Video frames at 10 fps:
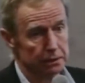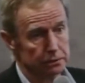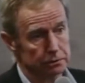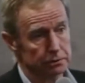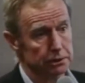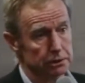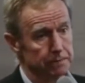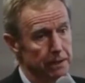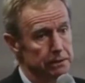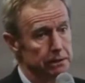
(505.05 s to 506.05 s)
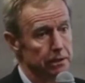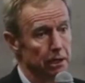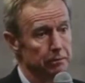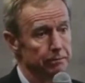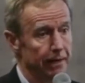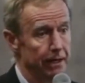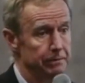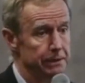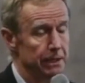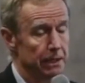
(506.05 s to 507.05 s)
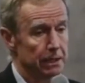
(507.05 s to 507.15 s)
the children's experience in their home environment.